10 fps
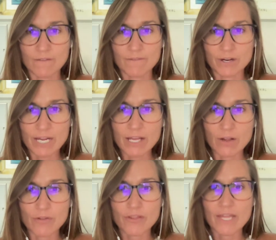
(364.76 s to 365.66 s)
of their
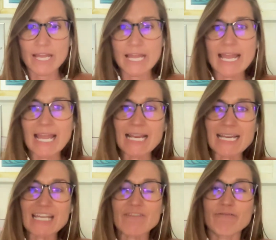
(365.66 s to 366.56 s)
health.
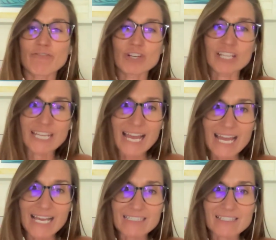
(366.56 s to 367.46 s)
And it
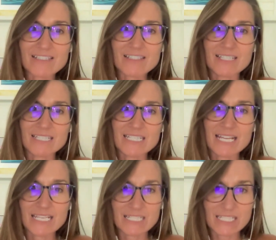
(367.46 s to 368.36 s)
forgets to
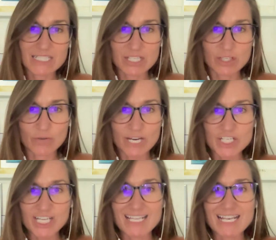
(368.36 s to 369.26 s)
take into
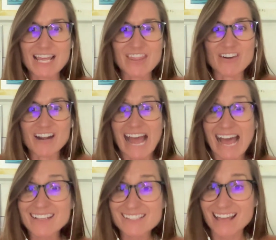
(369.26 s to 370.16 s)
consideration their
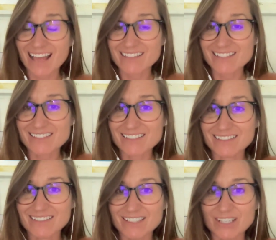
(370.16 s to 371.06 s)
access
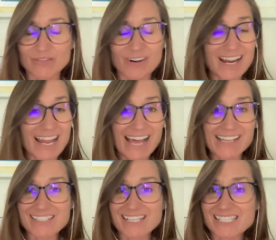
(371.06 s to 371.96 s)
right?
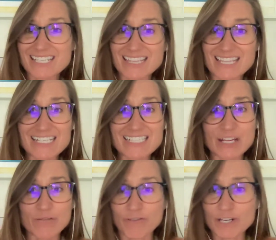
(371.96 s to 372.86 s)
Access to things
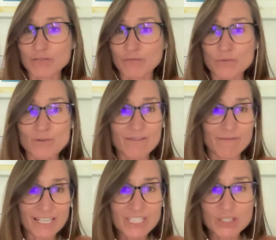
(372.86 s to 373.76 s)
like fresh fruit
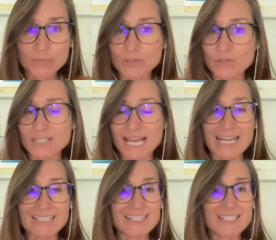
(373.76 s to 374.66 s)
and vegetables,
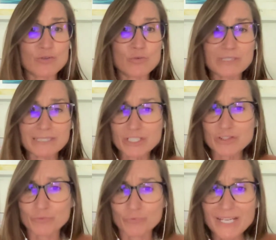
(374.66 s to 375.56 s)
access to clean
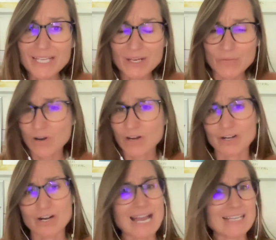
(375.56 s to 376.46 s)
drinking
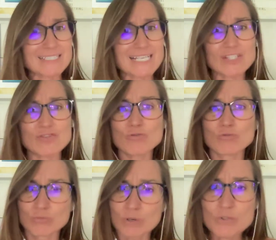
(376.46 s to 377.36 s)
water, access to
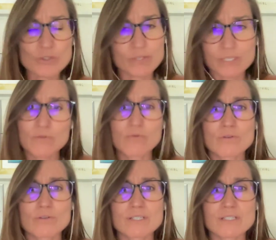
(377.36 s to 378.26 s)
grocery
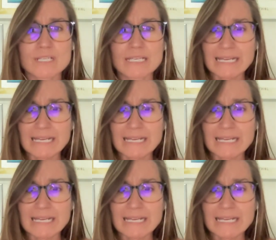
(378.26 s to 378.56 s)
stores,